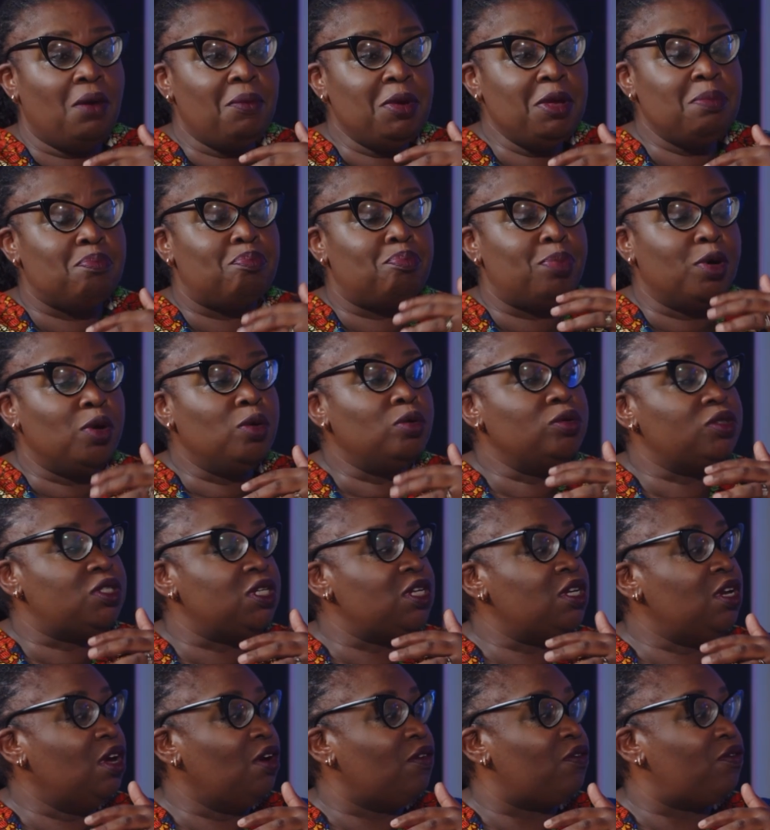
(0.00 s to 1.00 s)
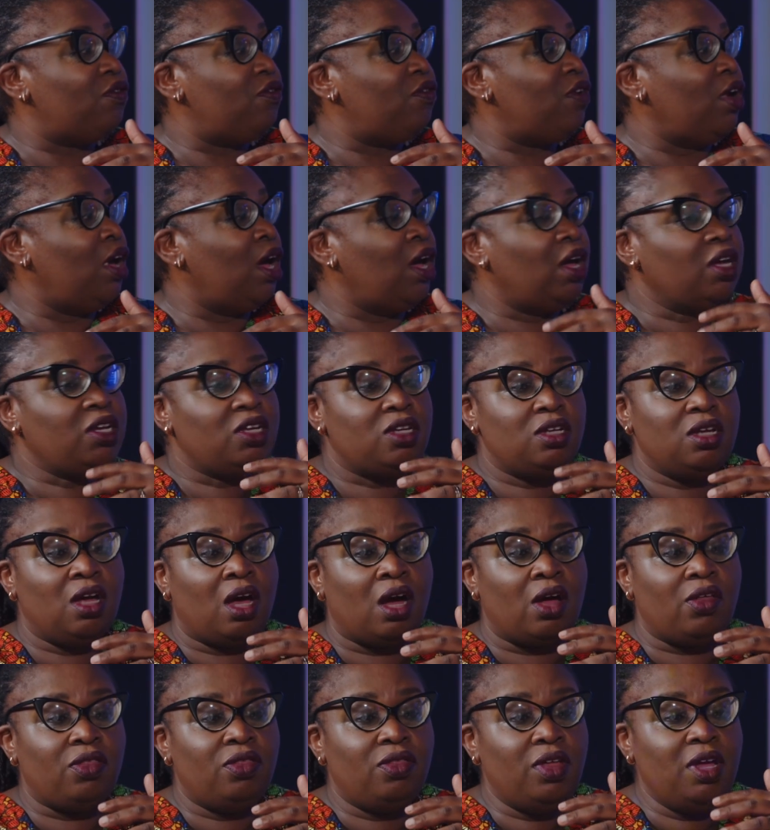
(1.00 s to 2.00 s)
Are we bold enough? Are
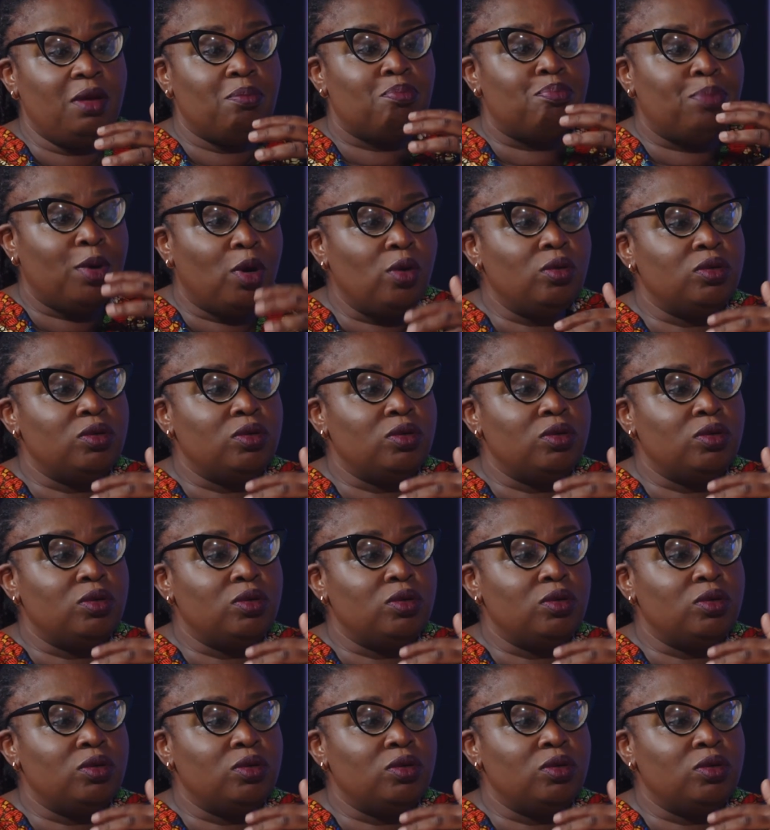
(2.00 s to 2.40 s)
they